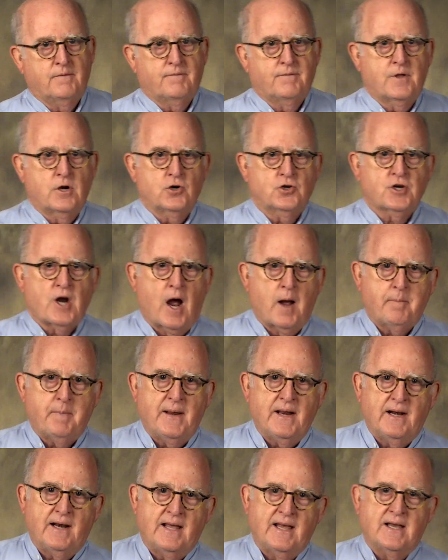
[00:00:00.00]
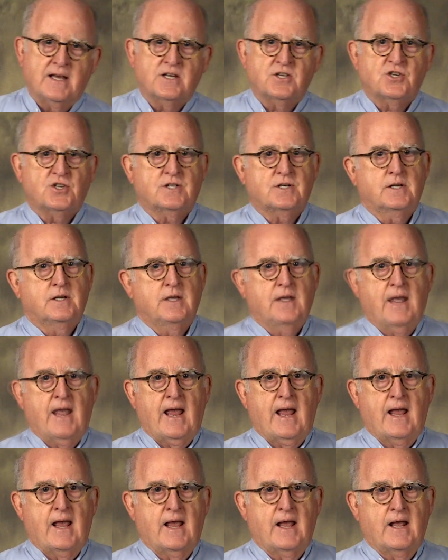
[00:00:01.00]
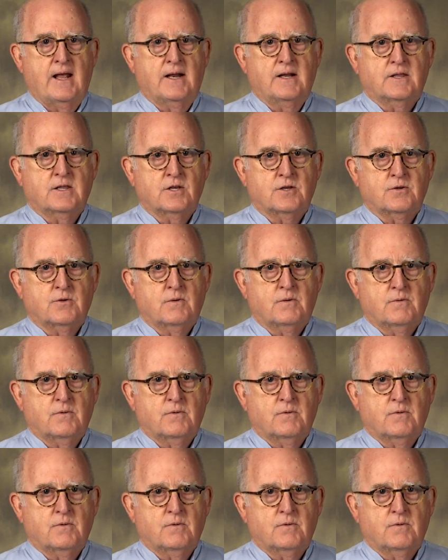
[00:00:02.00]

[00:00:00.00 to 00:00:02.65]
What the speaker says: their shopping list, and the